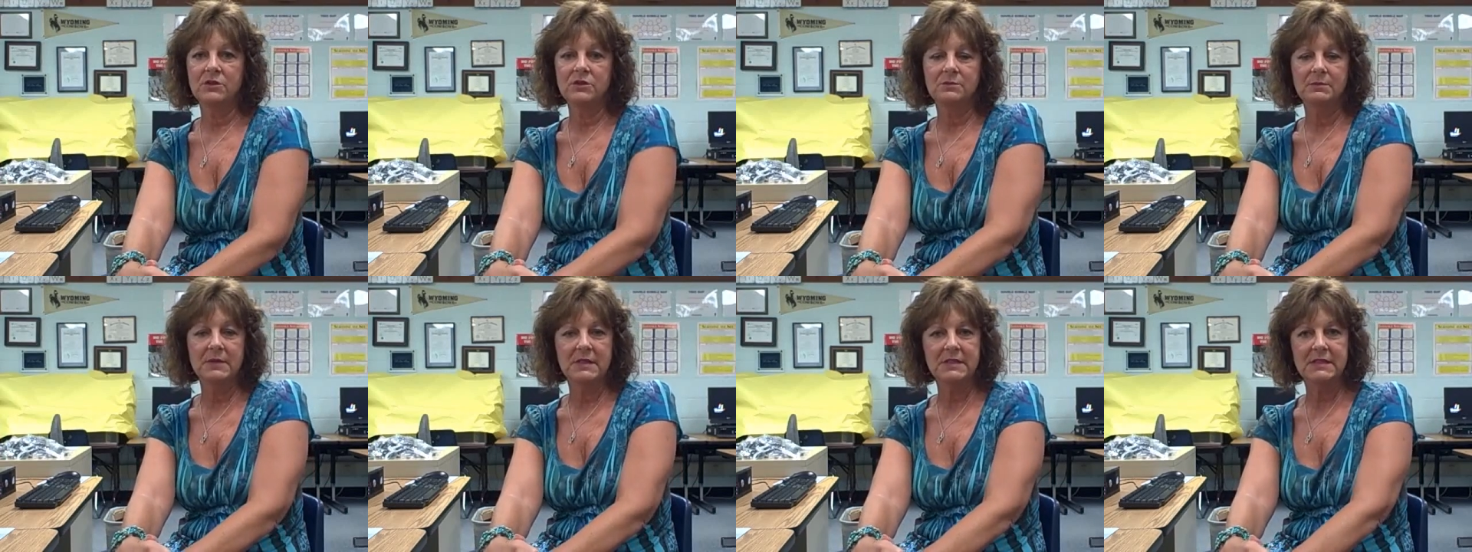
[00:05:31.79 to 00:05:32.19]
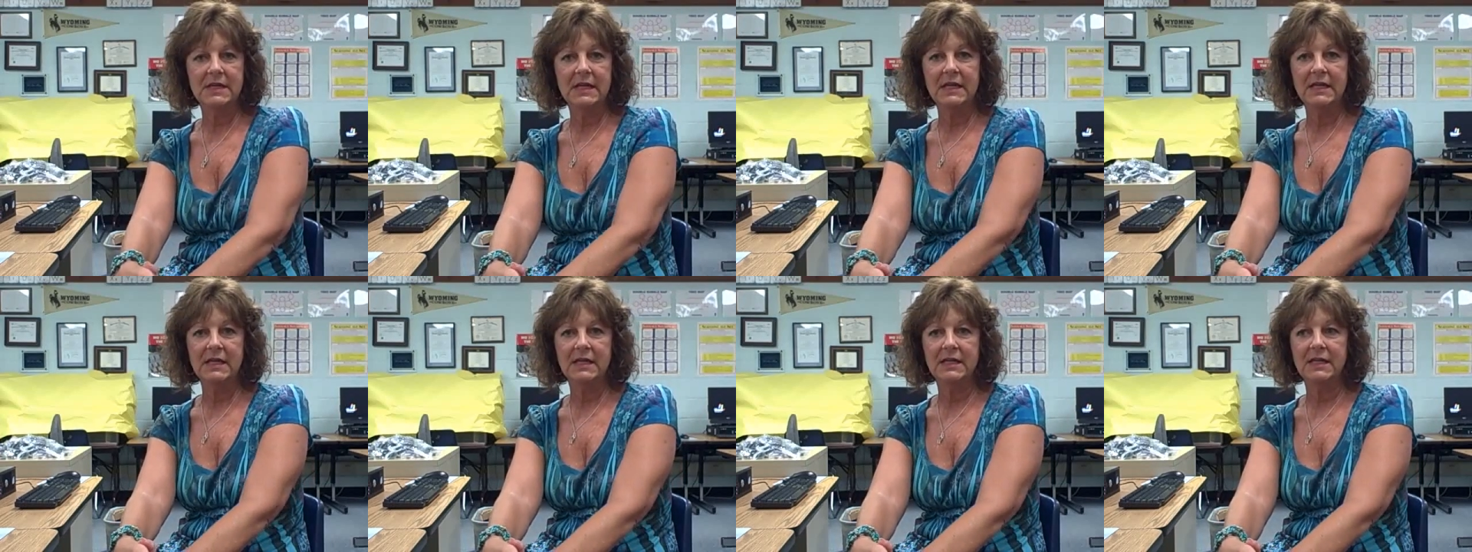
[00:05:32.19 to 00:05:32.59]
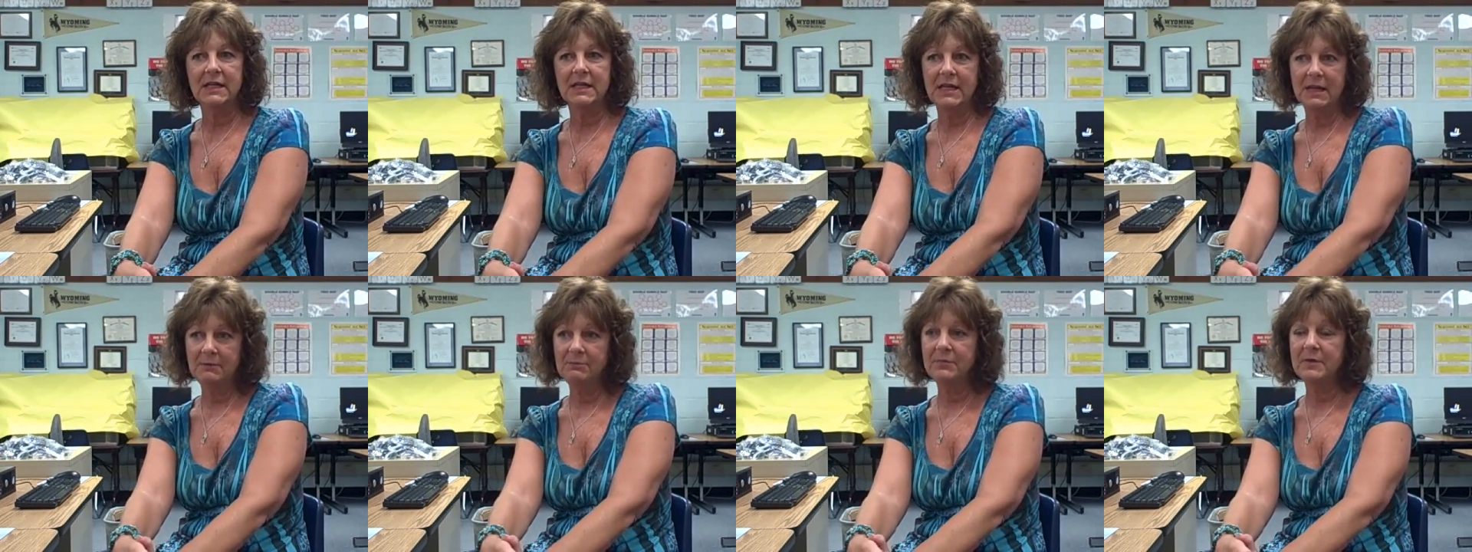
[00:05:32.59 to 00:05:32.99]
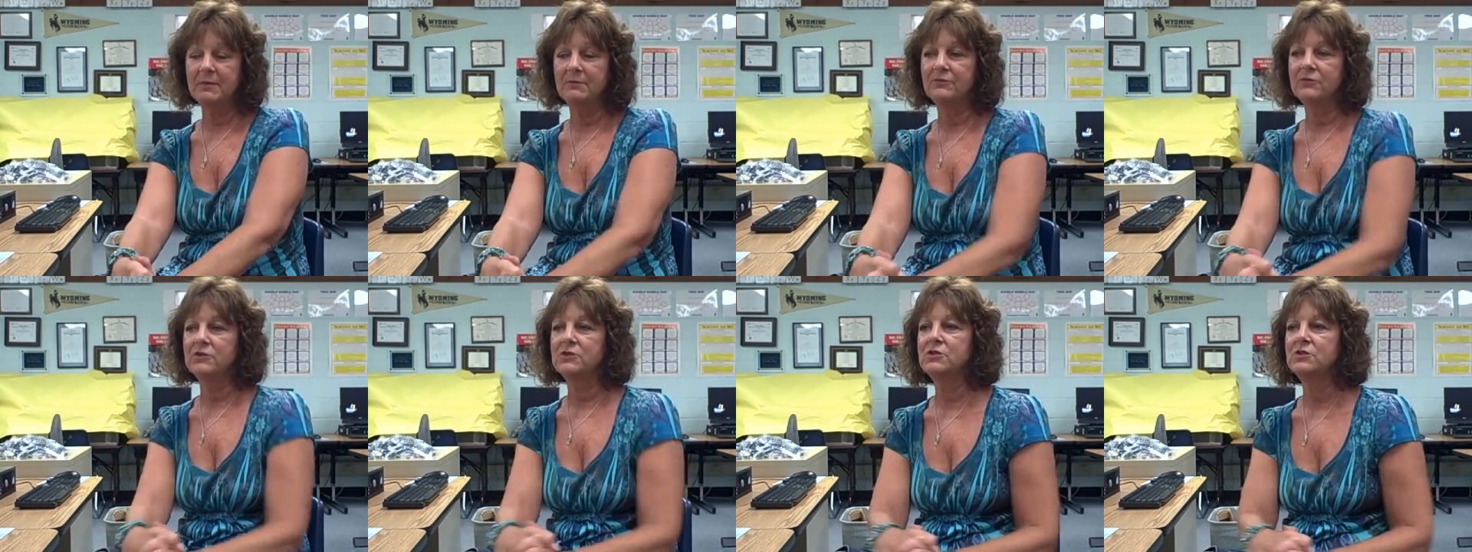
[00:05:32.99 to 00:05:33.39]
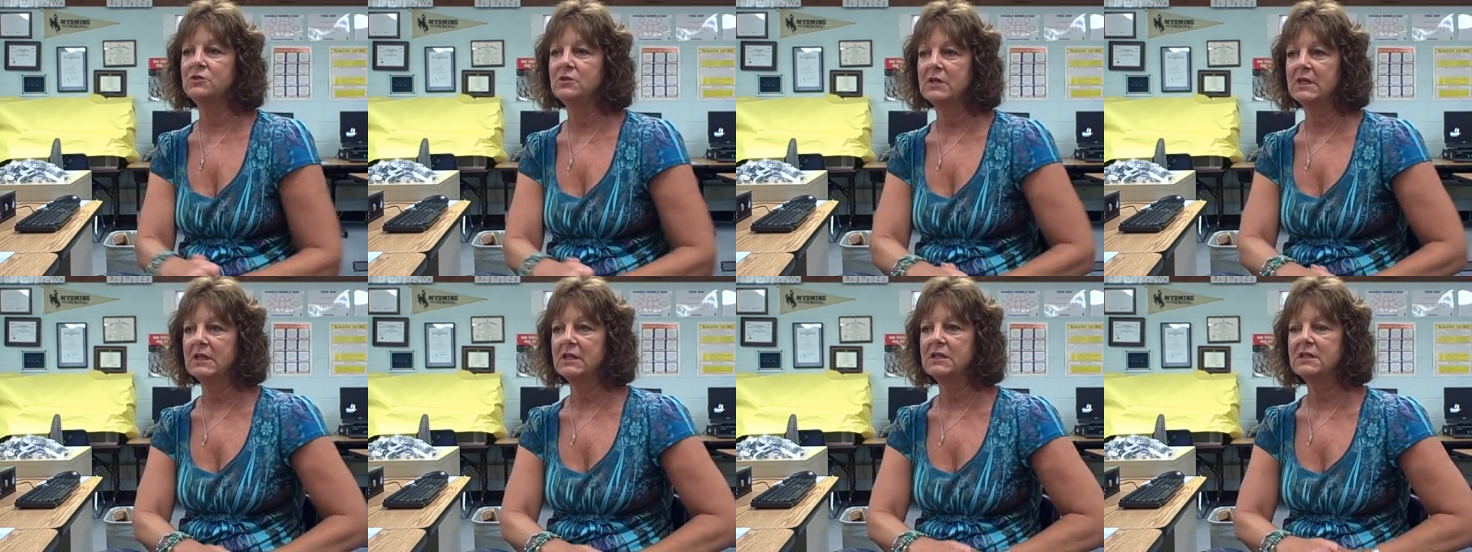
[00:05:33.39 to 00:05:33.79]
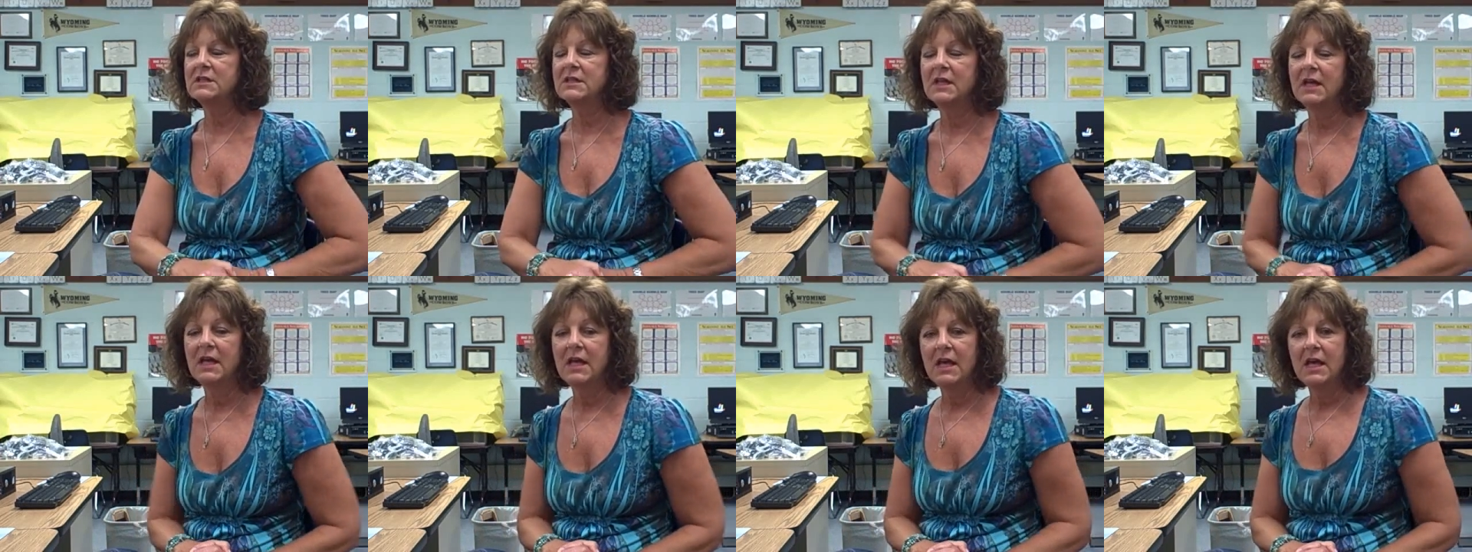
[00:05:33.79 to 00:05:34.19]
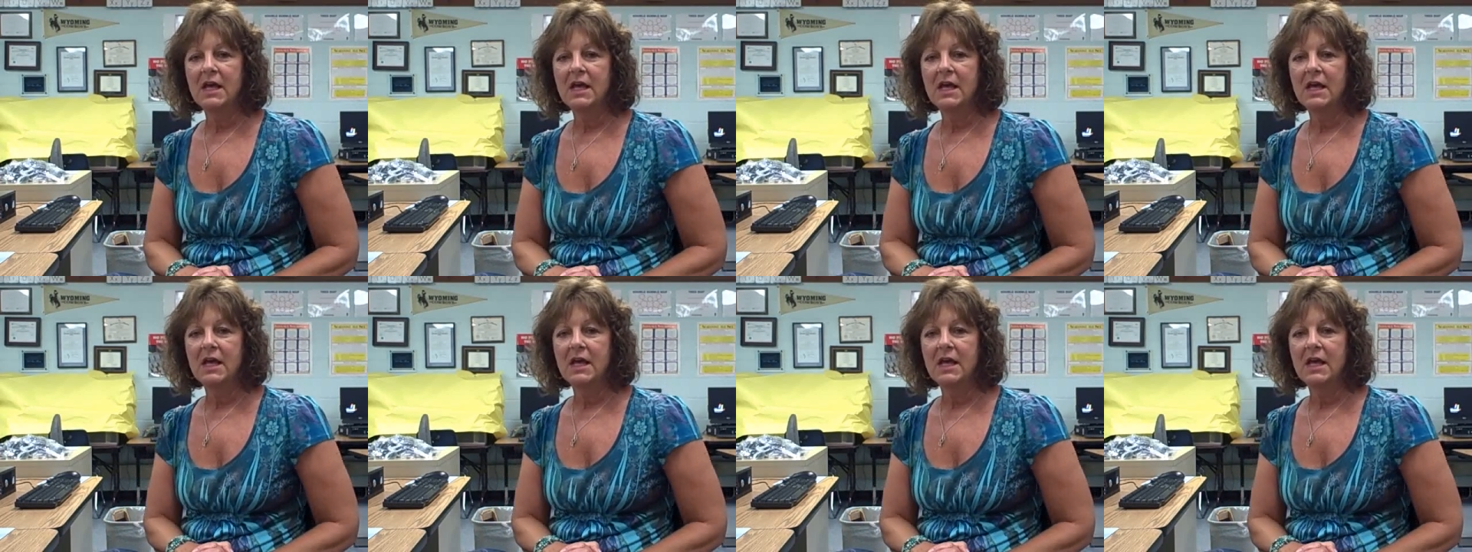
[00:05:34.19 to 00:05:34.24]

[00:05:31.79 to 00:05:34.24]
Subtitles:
which means I get to keep them for 2 years.